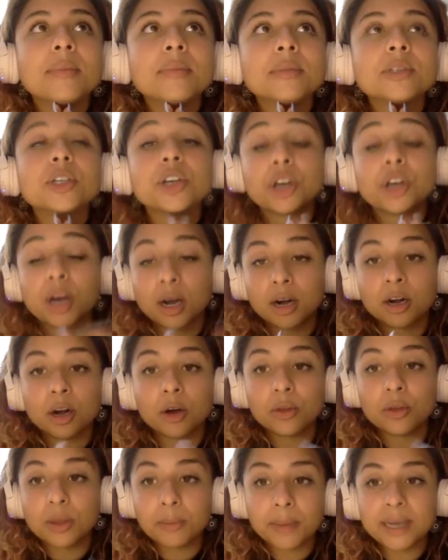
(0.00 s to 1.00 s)
so you got to
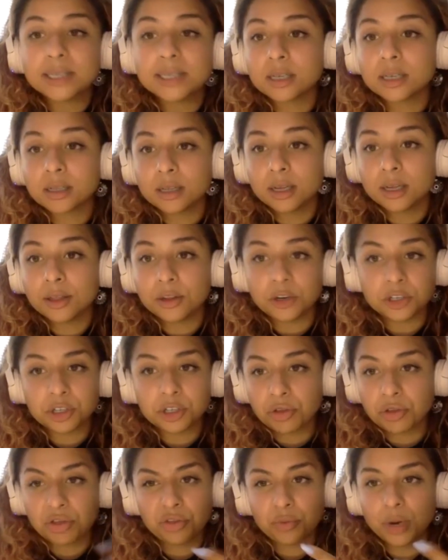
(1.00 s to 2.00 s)
know that basically
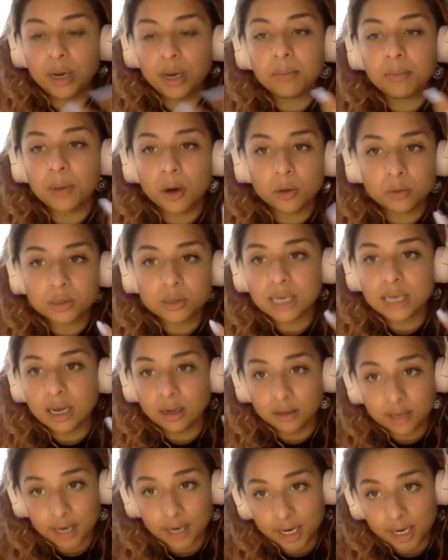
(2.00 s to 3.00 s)
there's three bone
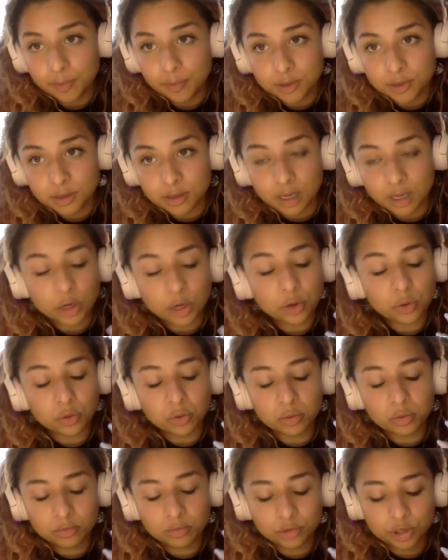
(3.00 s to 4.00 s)
cell types that
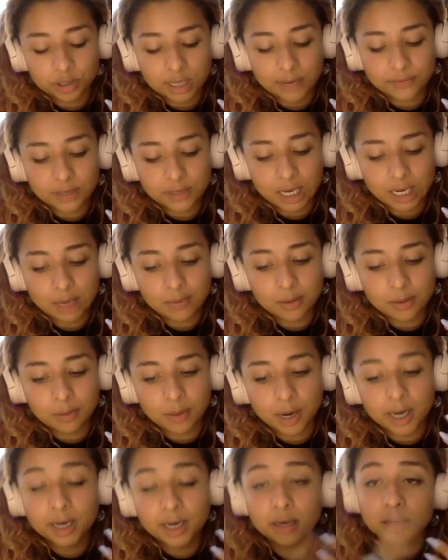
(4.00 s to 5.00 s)
you just have to keep in
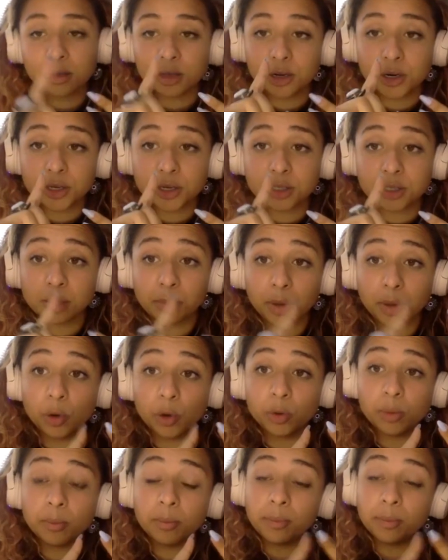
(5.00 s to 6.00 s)
mind there's the
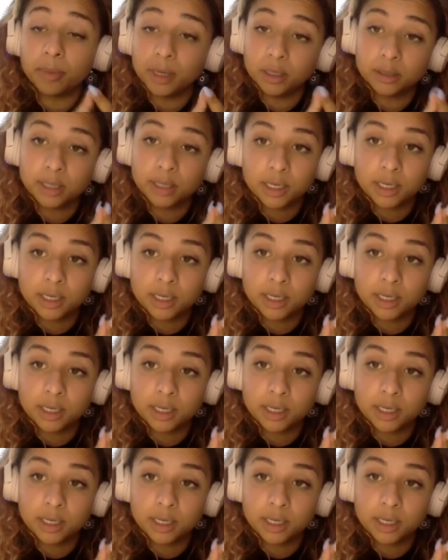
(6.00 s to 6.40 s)
bone building